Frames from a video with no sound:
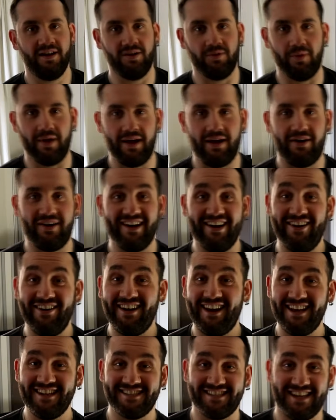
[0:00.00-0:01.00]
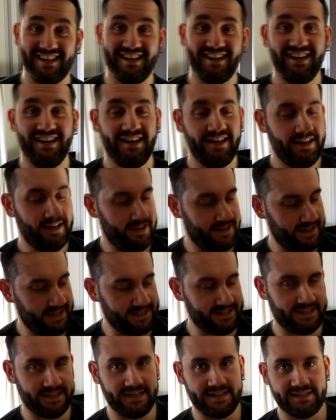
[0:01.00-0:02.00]
Well, here it is then.
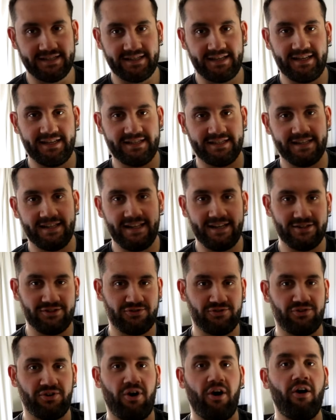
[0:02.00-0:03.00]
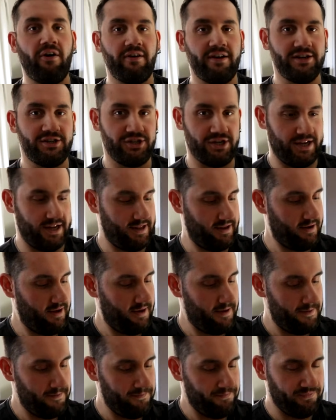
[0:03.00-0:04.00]
This is the Celestron Origin.
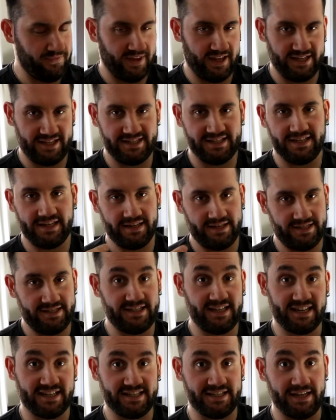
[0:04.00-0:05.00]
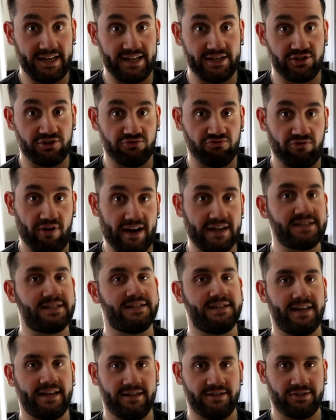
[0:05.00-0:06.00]
This is a six inch
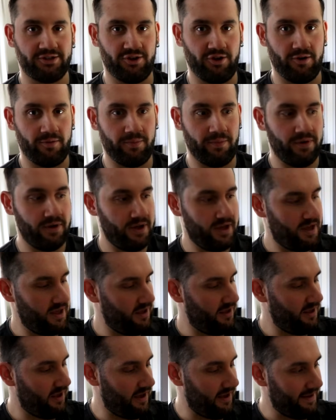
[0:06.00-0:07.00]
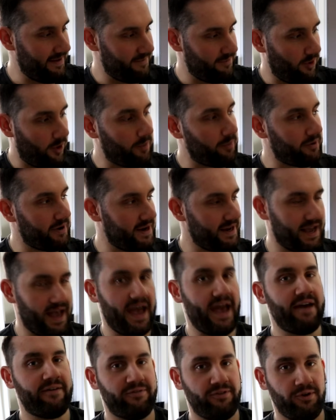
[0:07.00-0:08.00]
RASA telescope um, operating
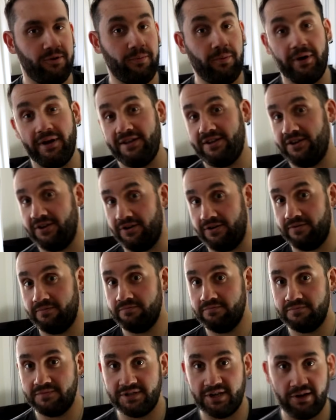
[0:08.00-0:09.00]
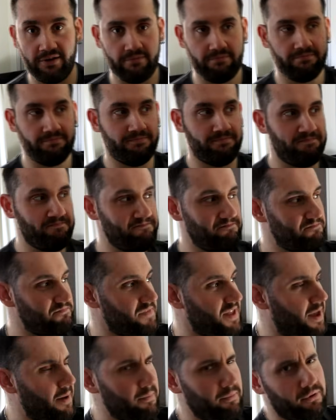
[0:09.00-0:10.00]
at f2.2. So
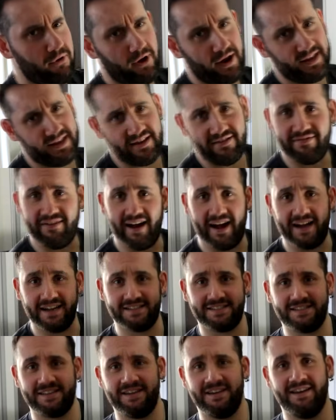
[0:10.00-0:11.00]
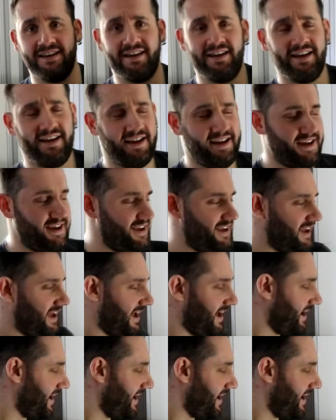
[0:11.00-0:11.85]
pretty fast.